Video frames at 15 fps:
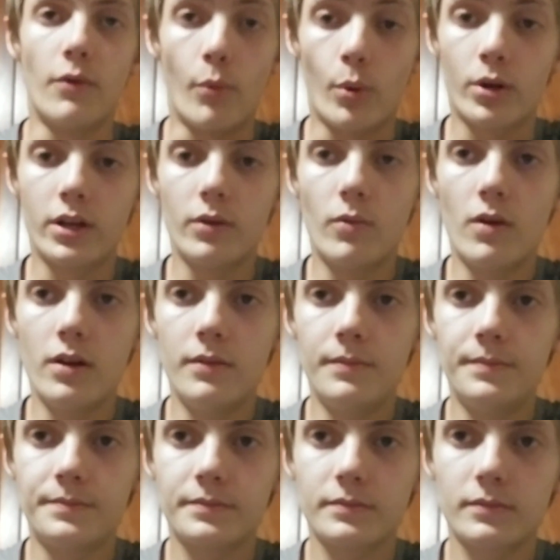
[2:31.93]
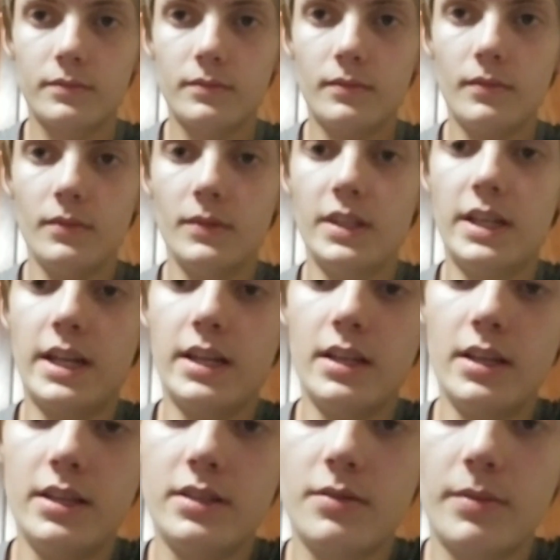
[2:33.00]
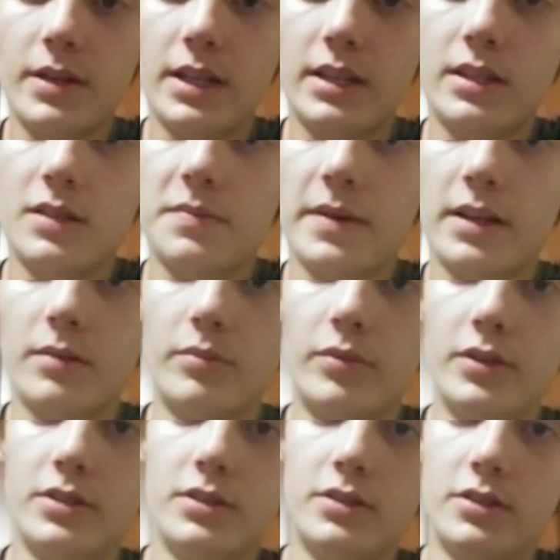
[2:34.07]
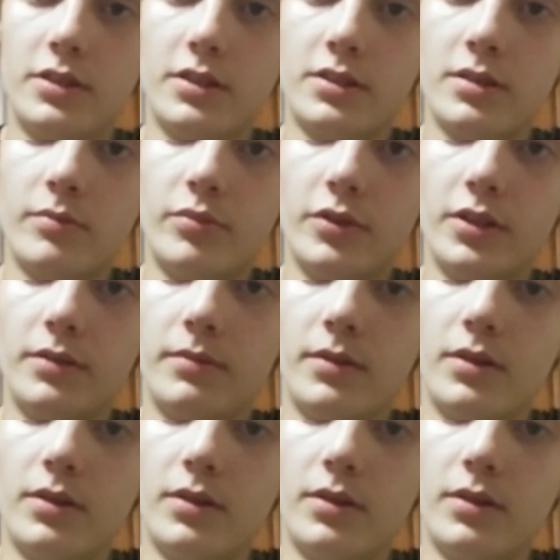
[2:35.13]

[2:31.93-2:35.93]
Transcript: of a working one. And the easy way to get this back in place is just simply,